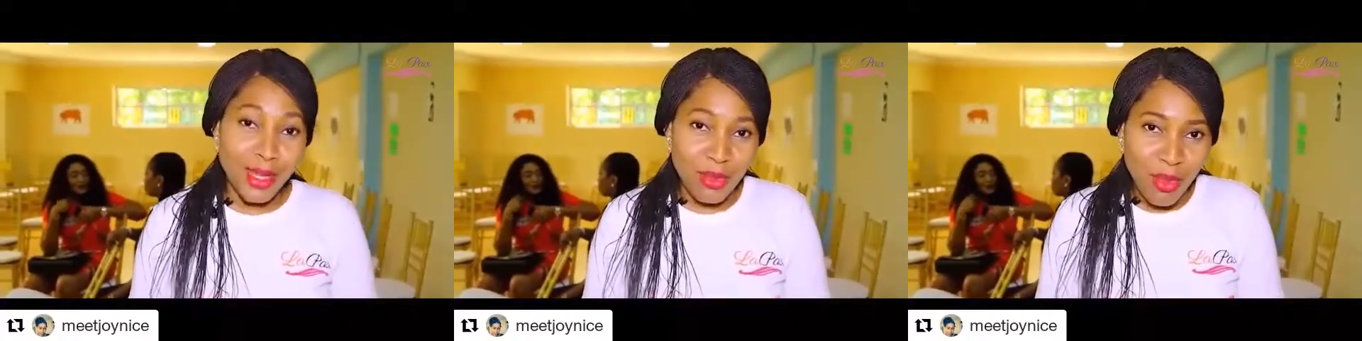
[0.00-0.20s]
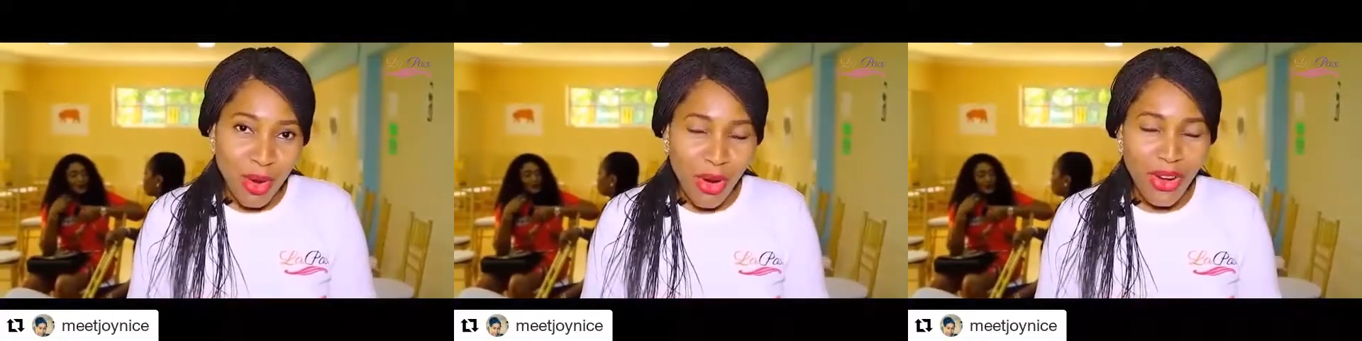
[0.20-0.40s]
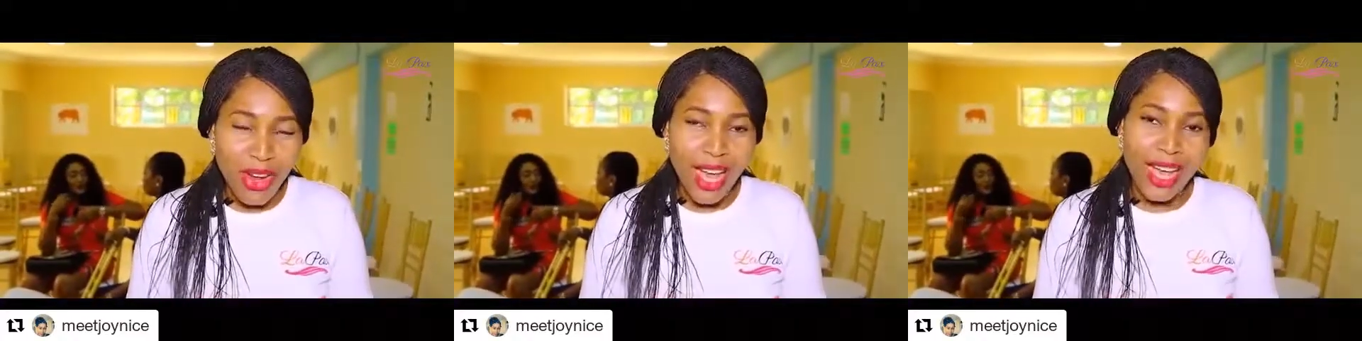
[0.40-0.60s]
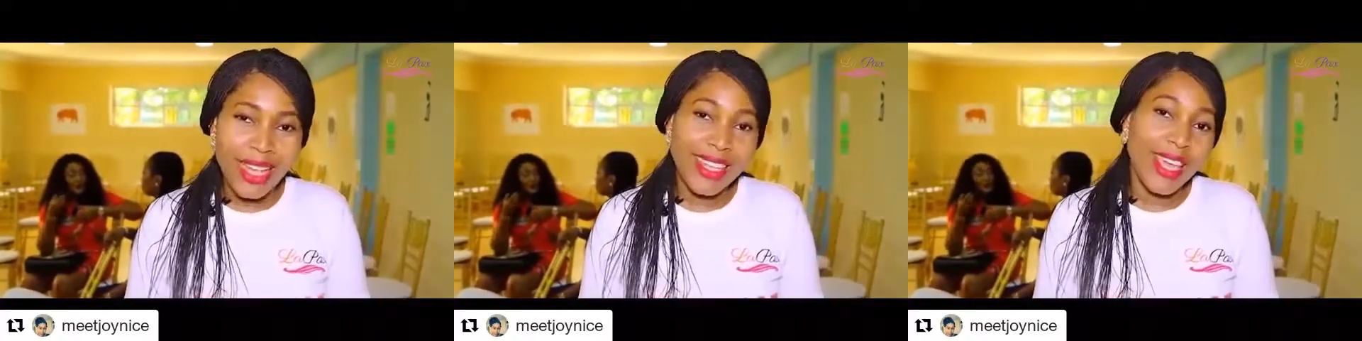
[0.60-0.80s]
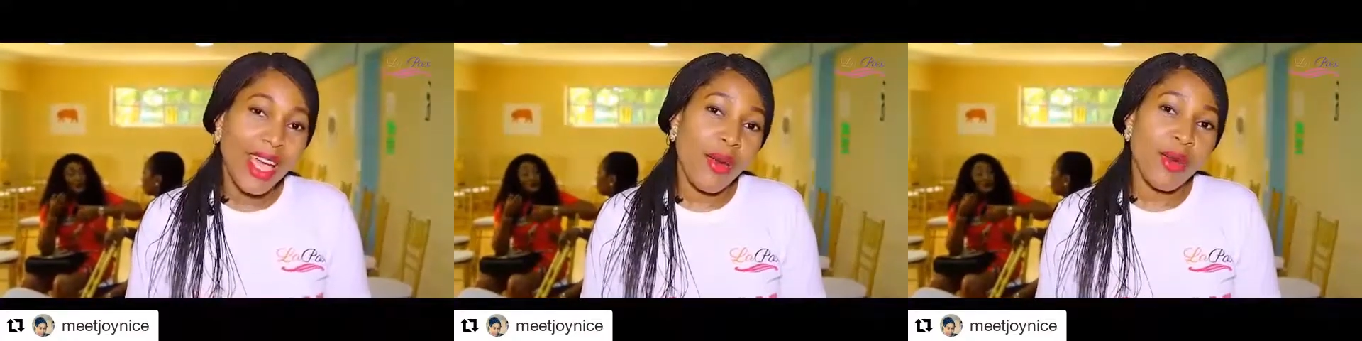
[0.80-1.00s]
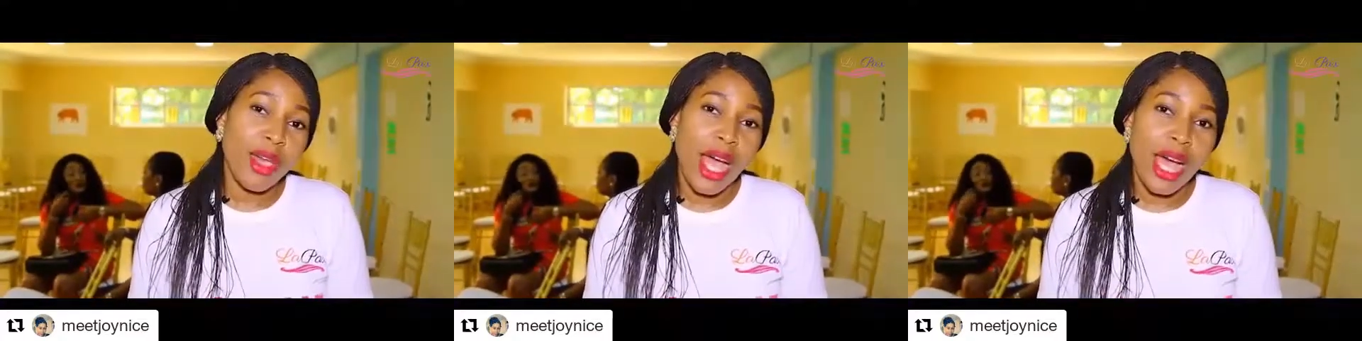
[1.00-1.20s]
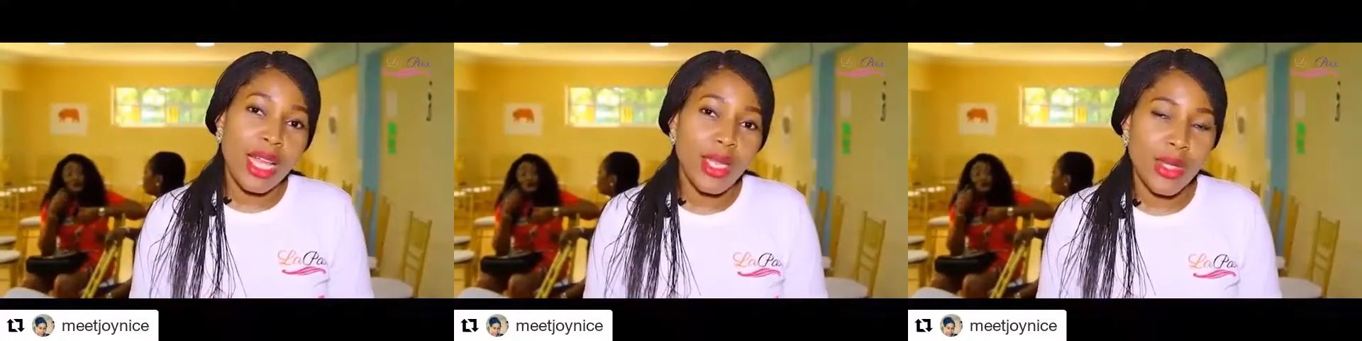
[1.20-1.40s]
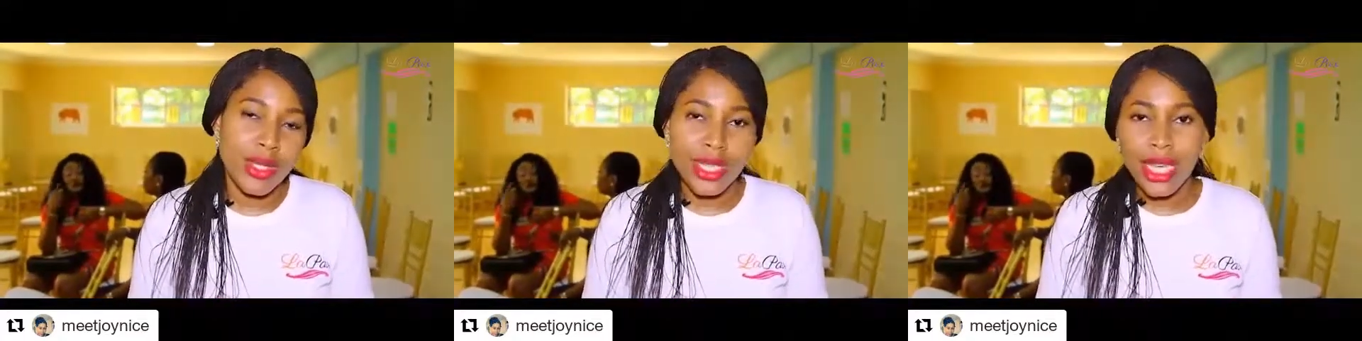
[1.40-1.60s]
small, and here we
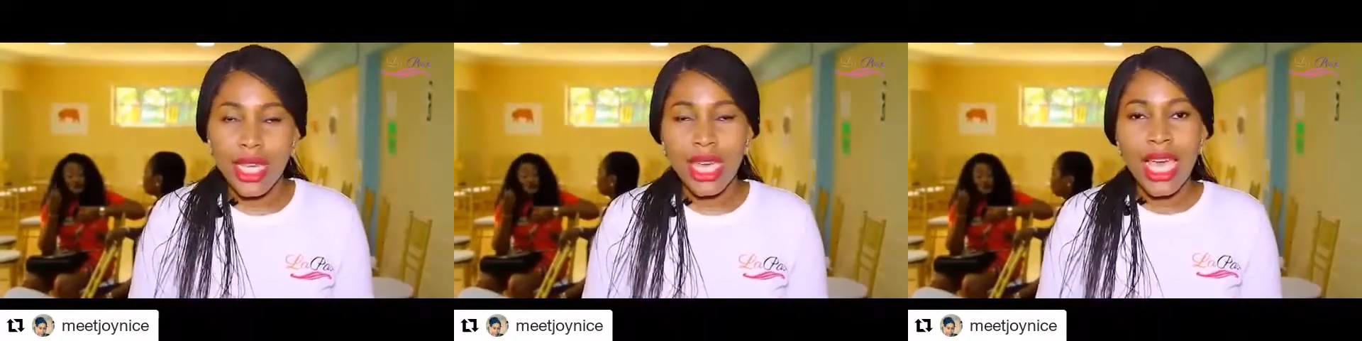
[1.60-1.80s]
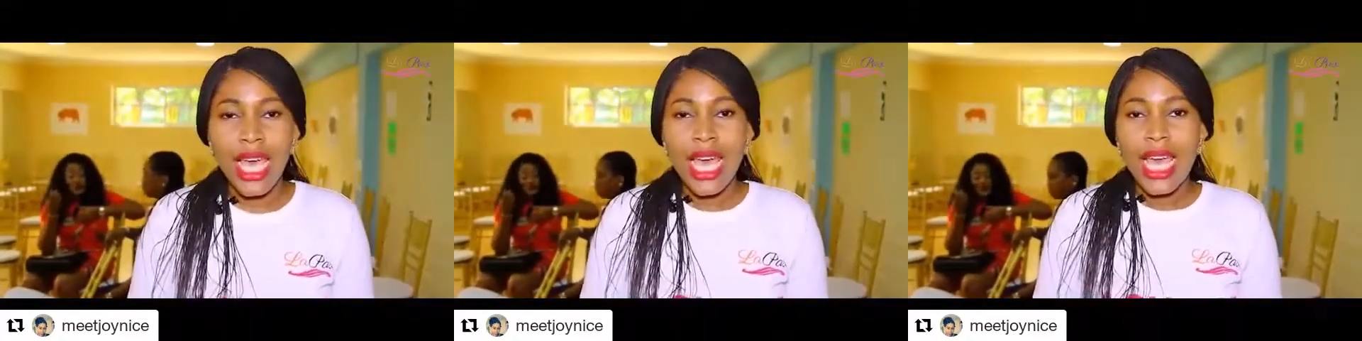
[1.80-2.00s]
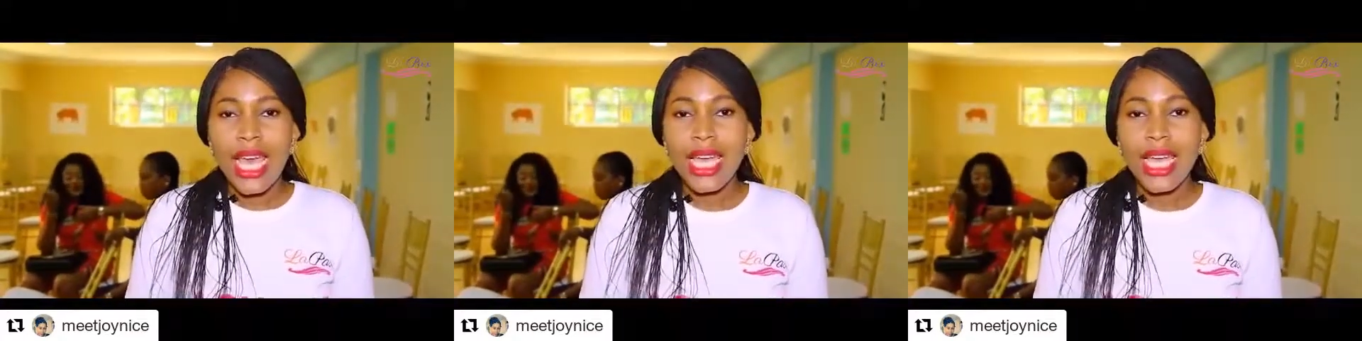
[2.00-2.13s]
are today.